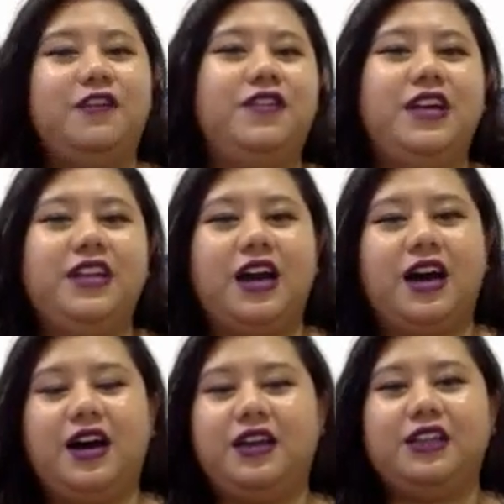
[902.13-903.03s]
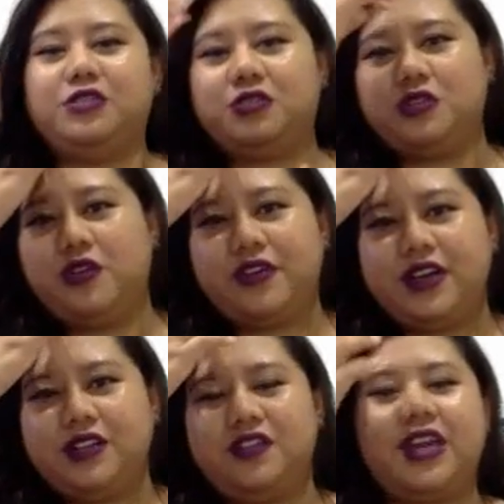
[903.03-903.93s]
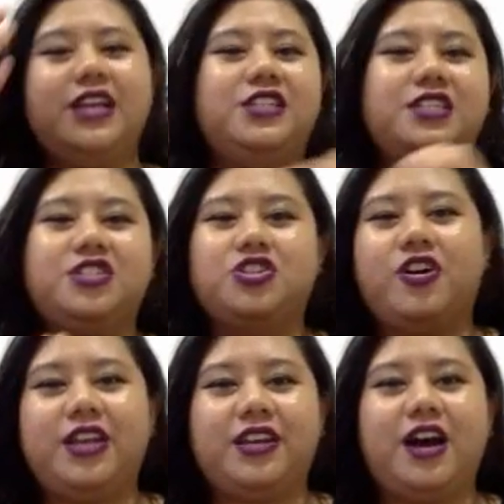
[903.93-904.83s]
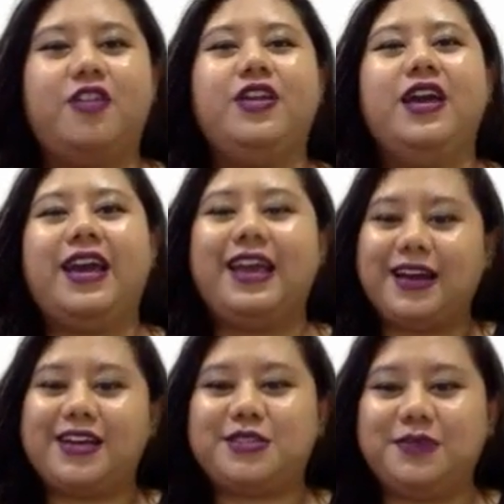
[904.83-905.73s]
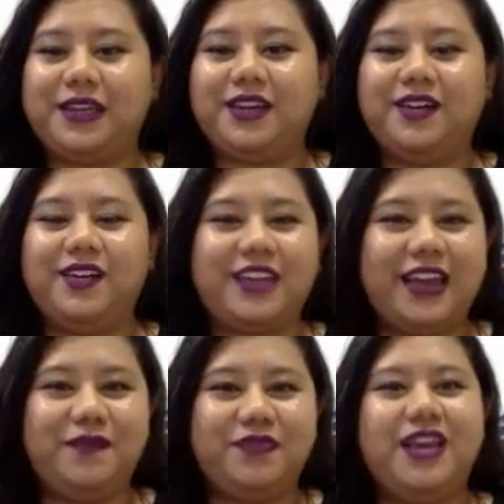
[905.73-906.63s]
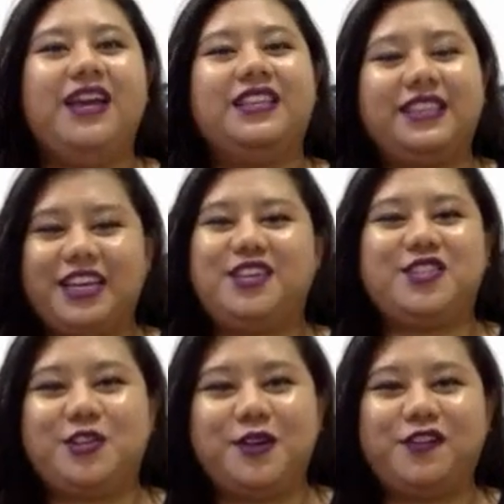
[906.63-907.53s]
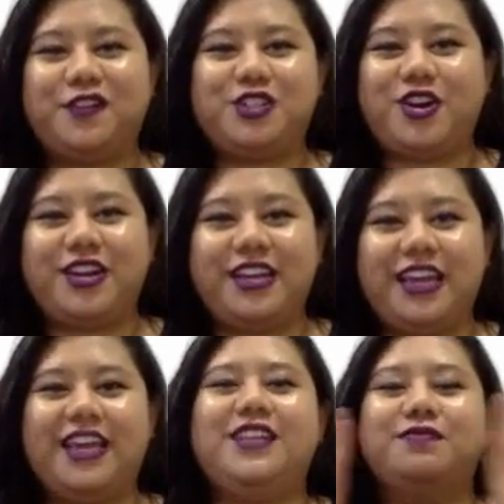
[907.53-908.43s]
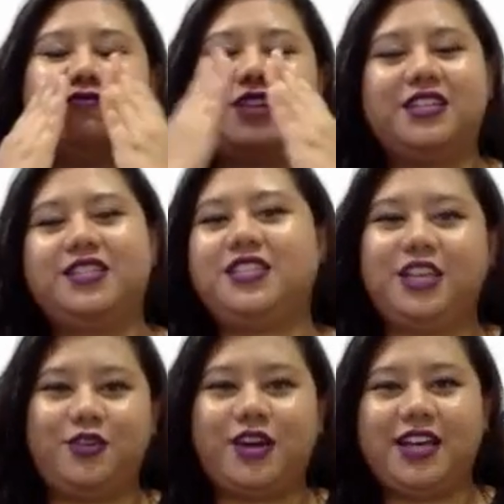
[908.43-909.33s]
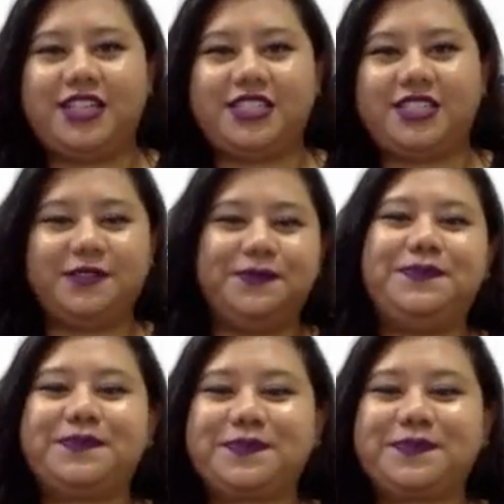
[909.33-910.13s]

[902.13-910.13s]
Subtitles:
even in tutorial, you can just jot it down and ask me. Okay, thank you so much for joining in. See you guys.